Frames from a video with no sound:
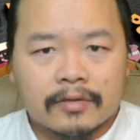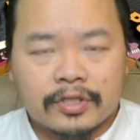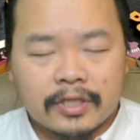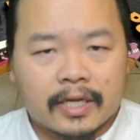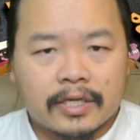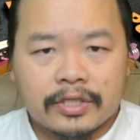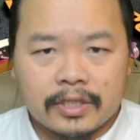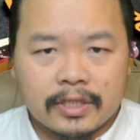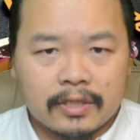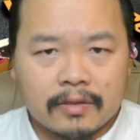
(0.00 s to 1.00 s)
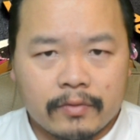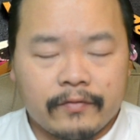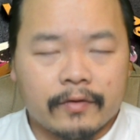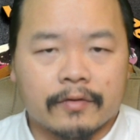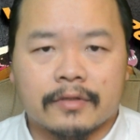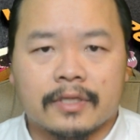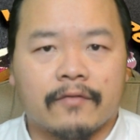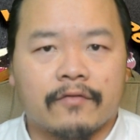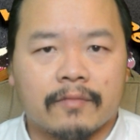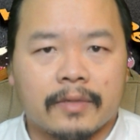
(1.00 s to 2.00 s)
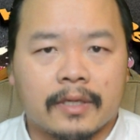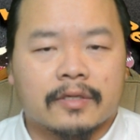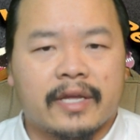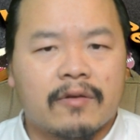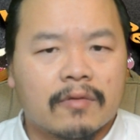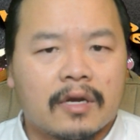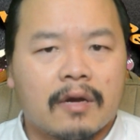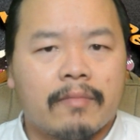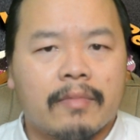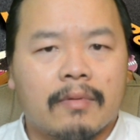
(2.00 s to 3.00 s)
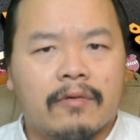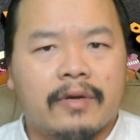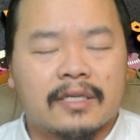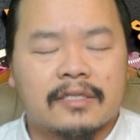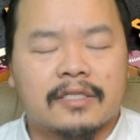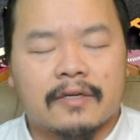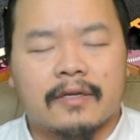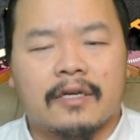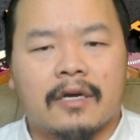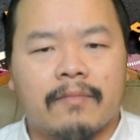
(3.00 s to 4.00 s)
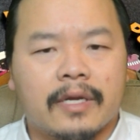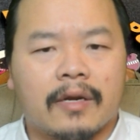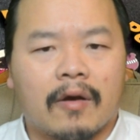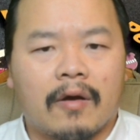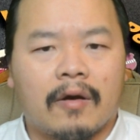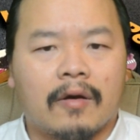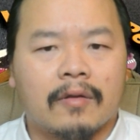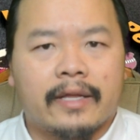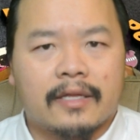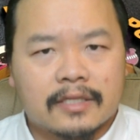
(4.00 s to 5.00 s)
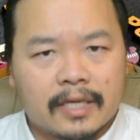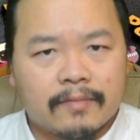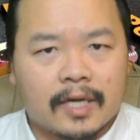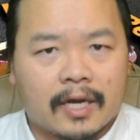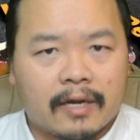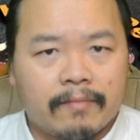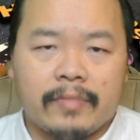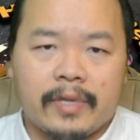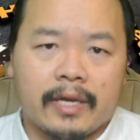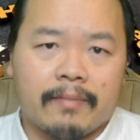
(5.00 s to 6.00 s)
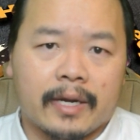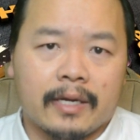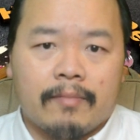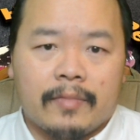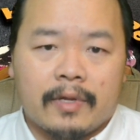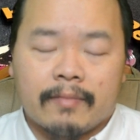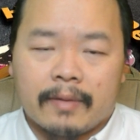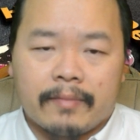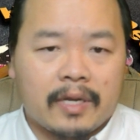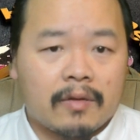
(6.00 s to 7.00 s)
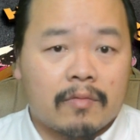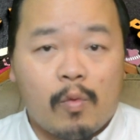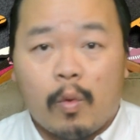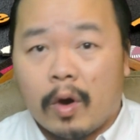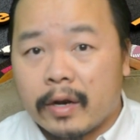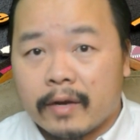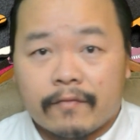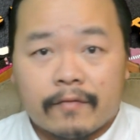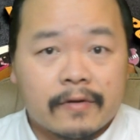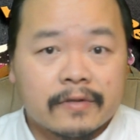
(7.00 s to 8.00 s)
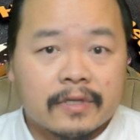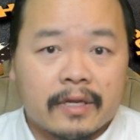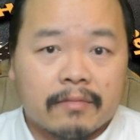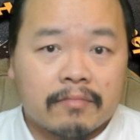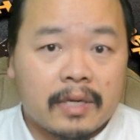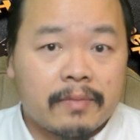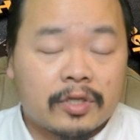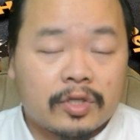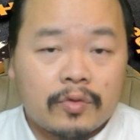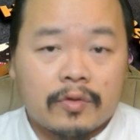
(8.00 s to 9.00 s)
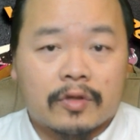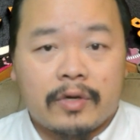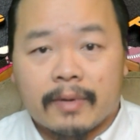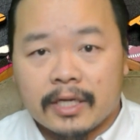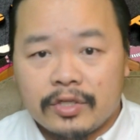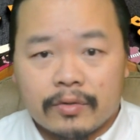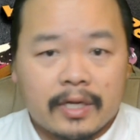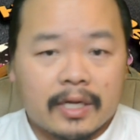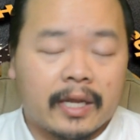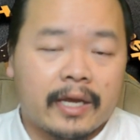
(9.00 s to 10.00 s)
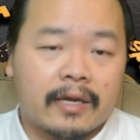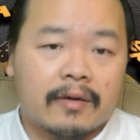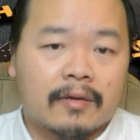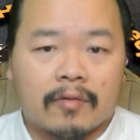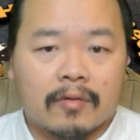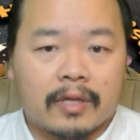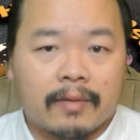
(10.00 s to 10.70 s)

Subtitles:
she revealed herself to me. So they don't necessarily come in all at the same time. There might be one at first, and then maybe 2 or 3 might join in later, or